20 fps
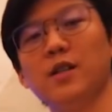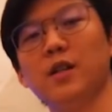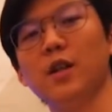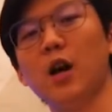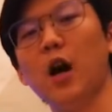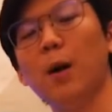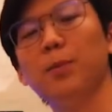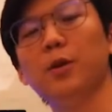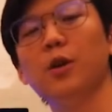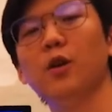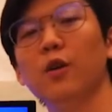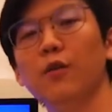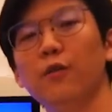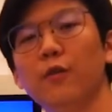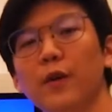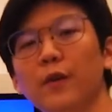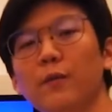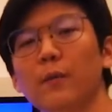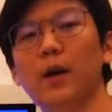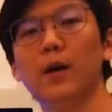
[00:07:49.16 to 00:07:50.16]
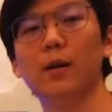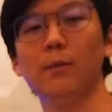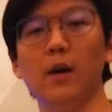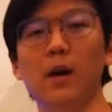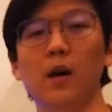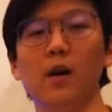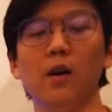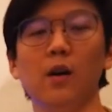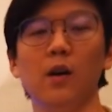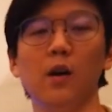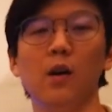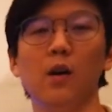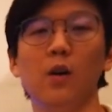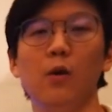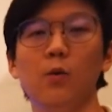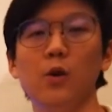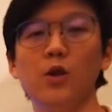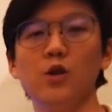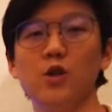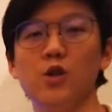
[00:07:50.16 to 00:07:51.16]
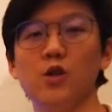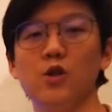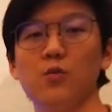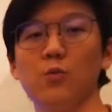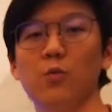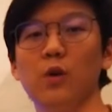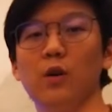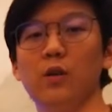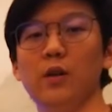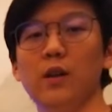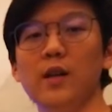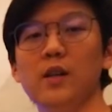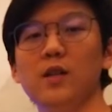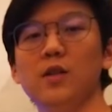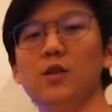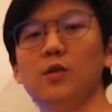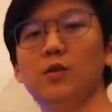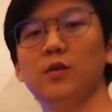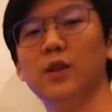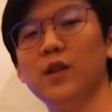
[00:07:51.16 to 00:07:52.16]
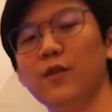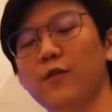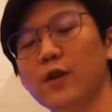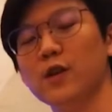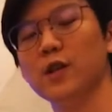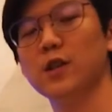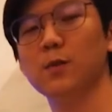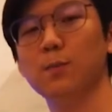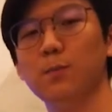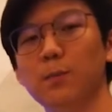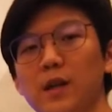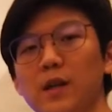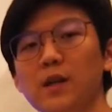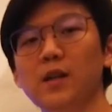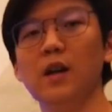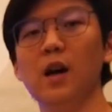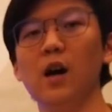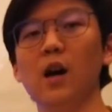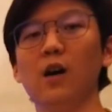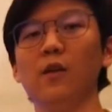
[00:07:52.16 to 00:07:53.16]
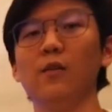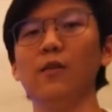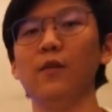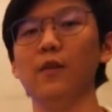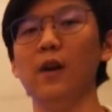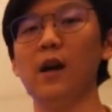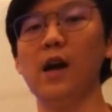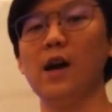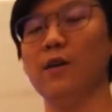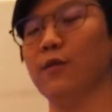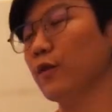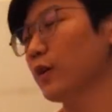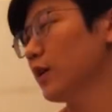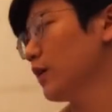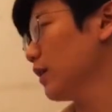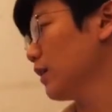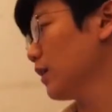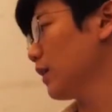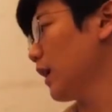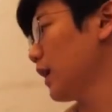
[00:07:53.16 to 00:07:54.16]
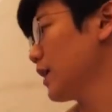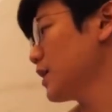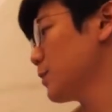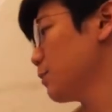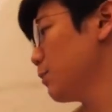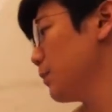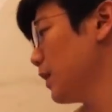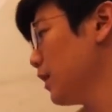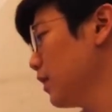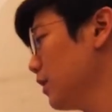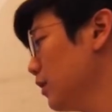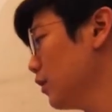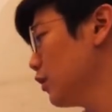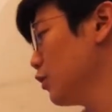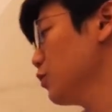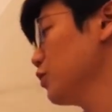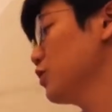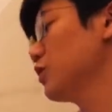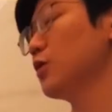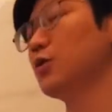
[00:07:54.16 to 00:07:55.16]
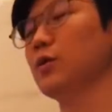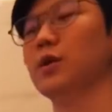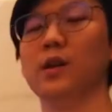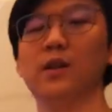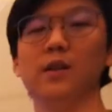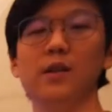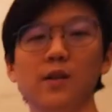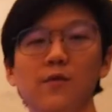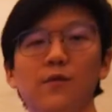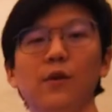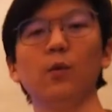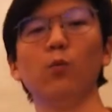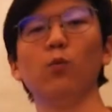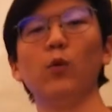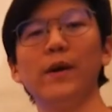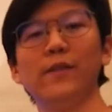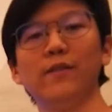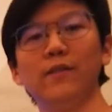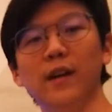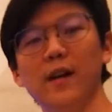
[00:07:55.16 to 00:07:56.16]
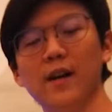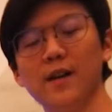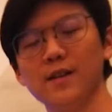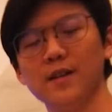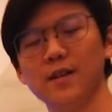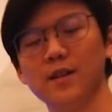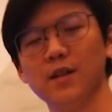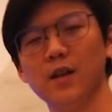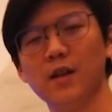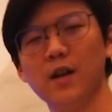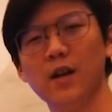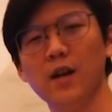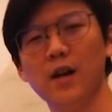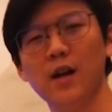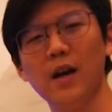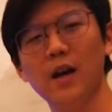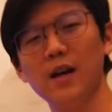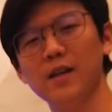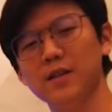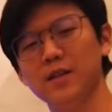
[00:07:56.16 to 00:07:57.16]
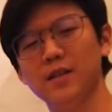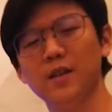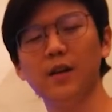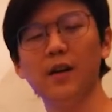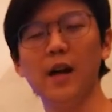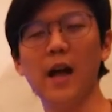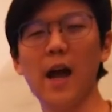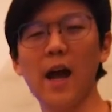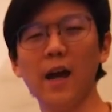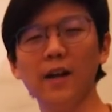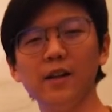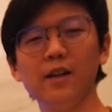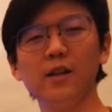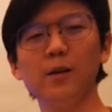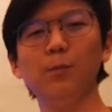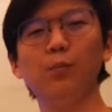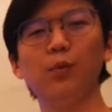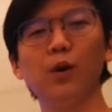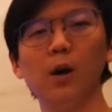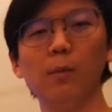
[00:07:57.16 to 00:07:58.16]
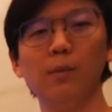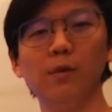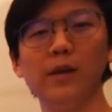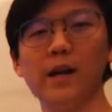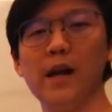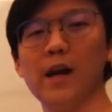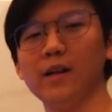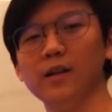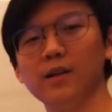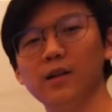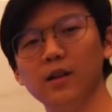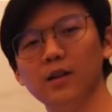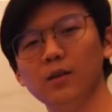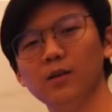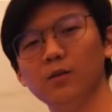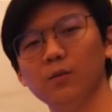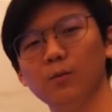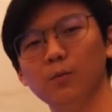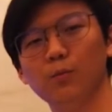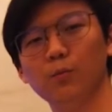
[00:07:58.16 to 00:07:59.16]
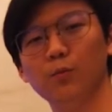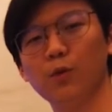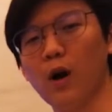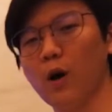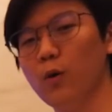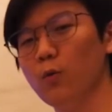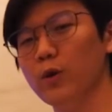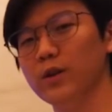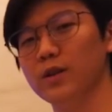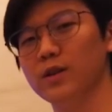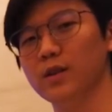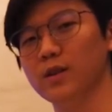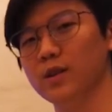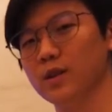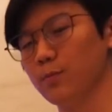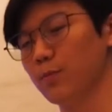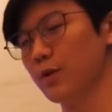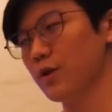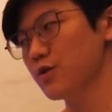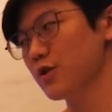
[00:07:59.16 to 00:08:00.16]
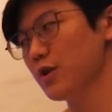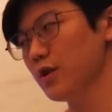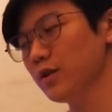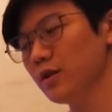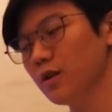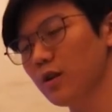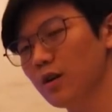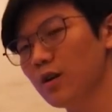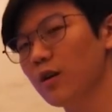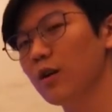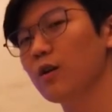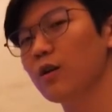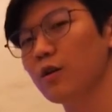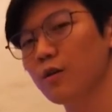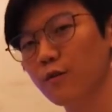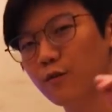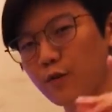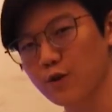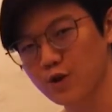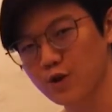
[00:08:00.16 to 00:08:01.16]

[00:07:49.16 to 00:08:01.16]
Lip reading: an optical phenomena which will lead to different speed of every light beam due to the different wavelengths. And is there anything wrong with the dispersion? For